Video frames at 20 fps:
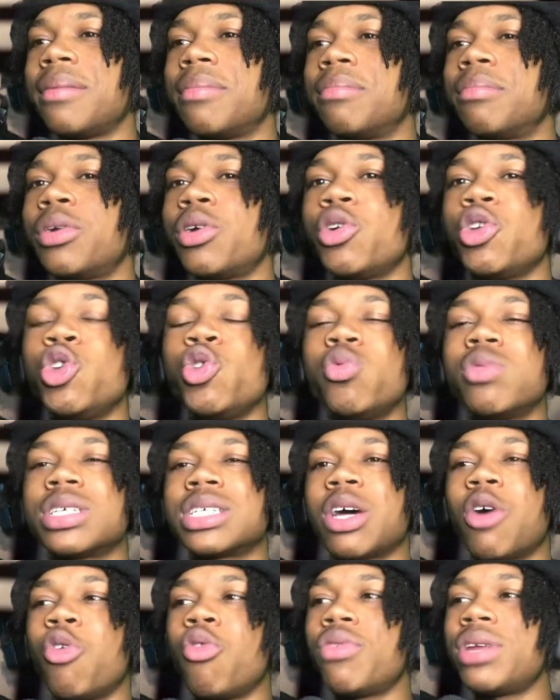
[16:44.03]
Bro, you
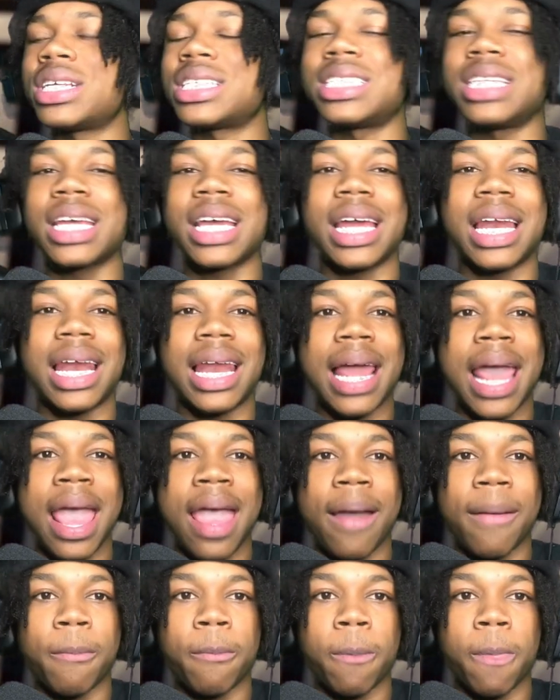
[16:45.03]
was on this nigga
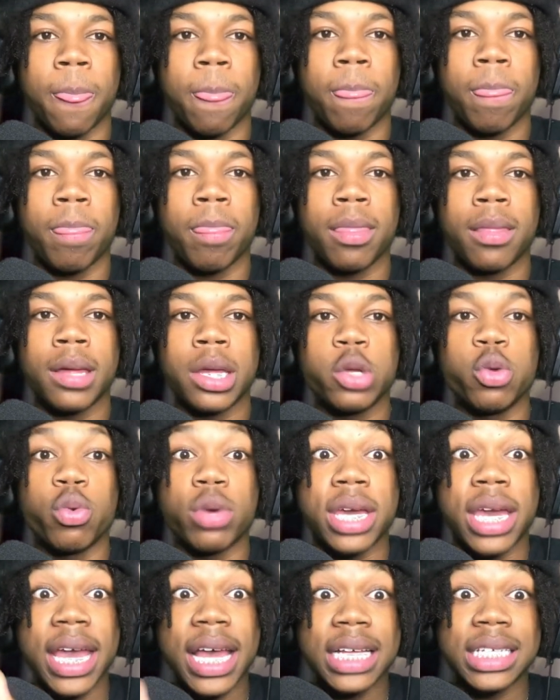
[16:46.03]
lap. You
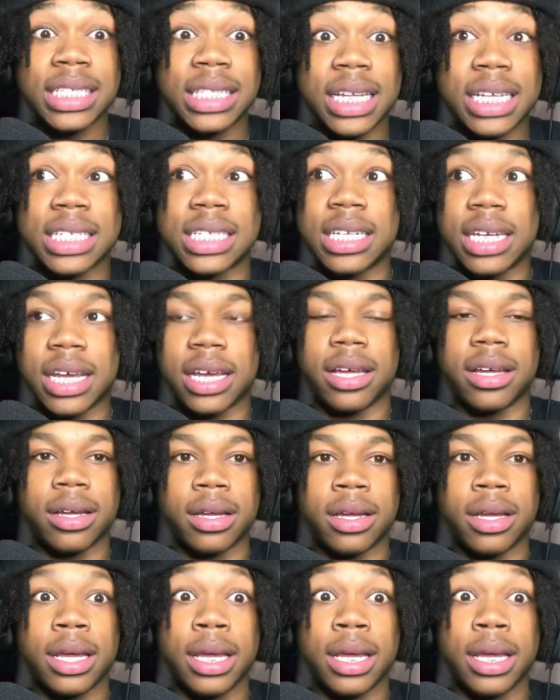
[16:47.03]
kissed this nigga.